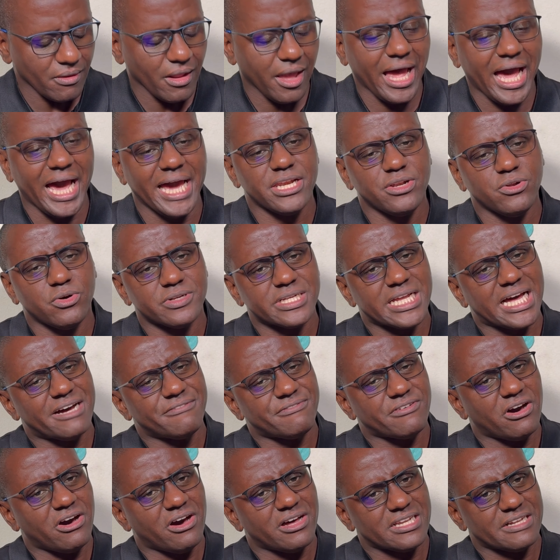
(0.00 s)
I don't have
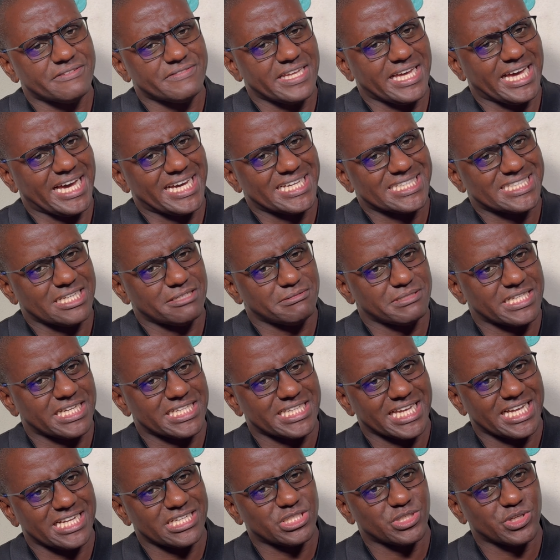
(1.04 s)
all of the items that
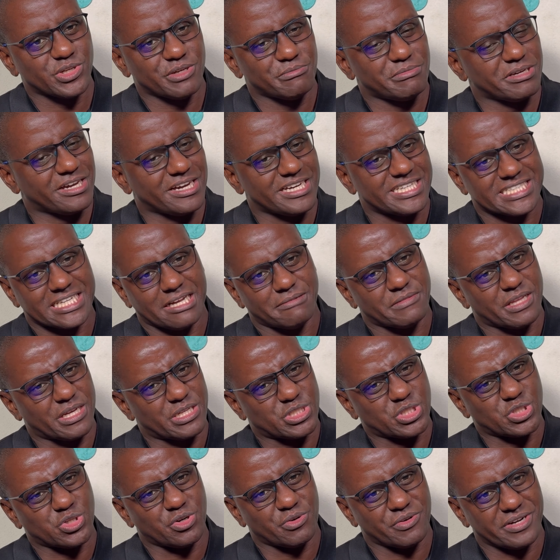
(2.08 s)
I'll show you, because I'm not
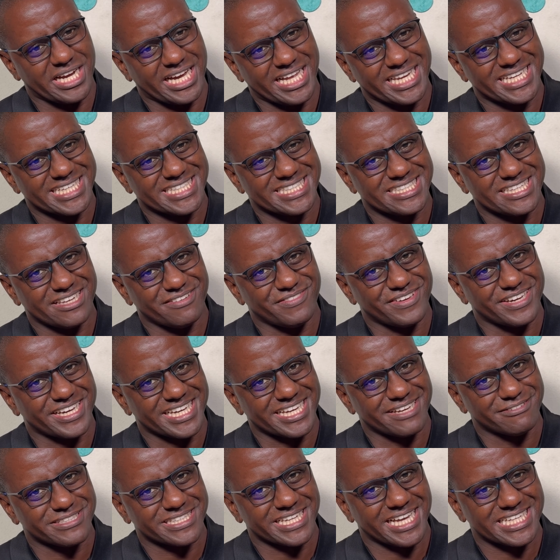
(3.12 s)
sure where Alex Xavier
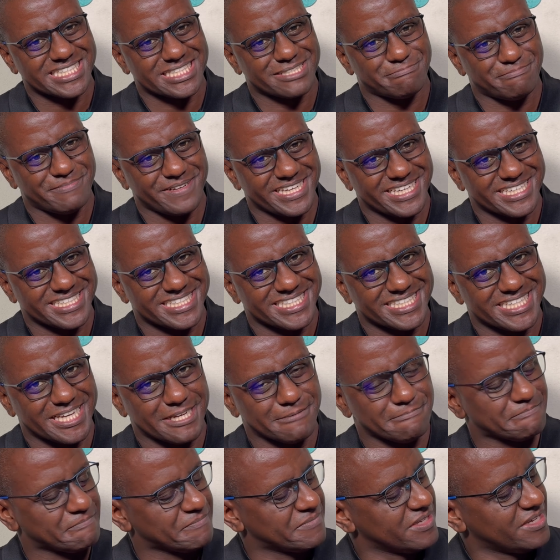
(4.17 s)
has placed
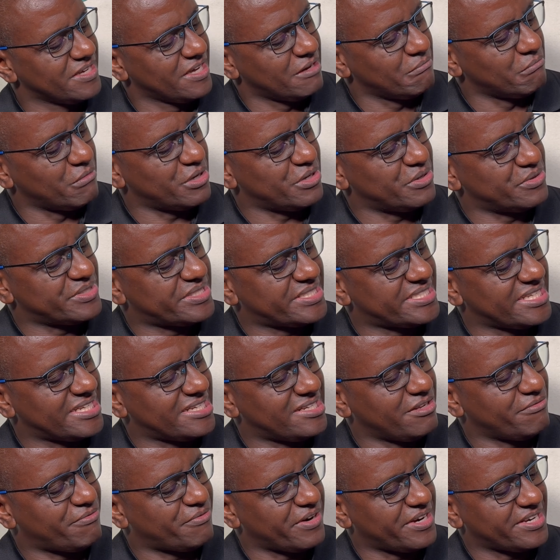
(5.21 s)
them. But you see
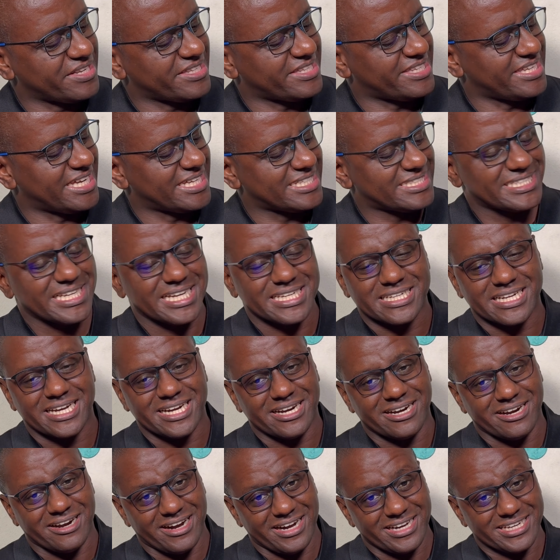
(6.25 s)
different things that
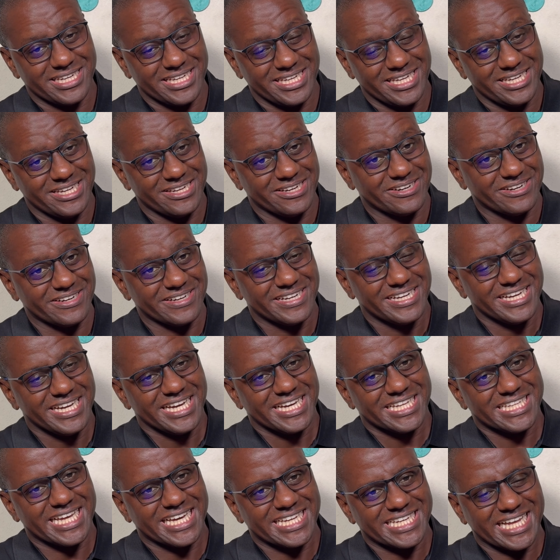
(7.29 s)
are on here
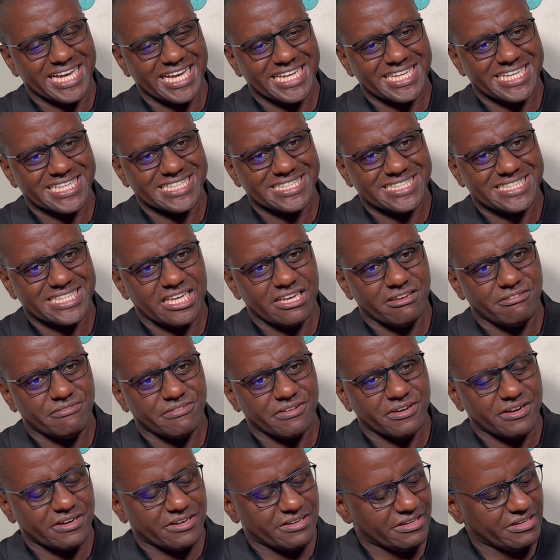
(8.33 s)
that Alex
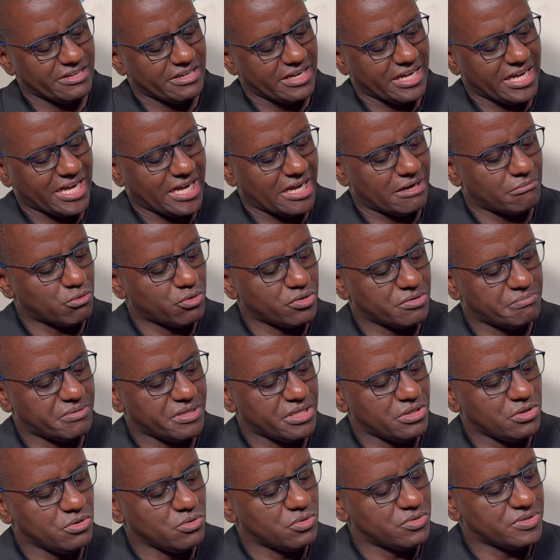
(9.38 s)
Xavier would be
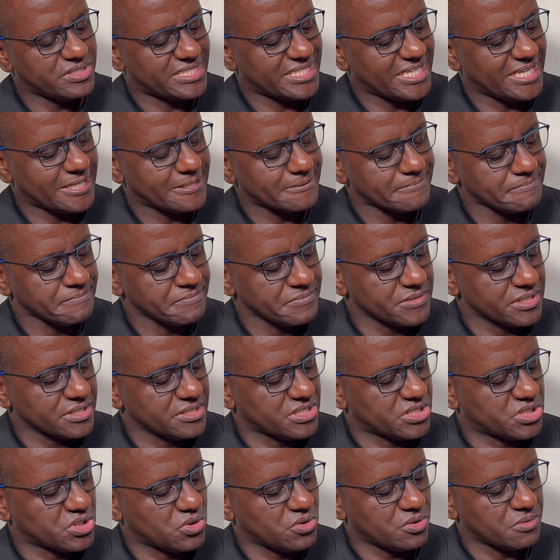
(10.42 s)
using.
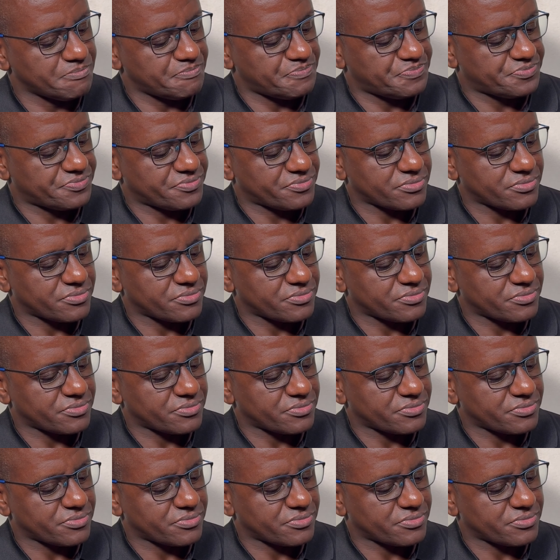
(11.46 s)
So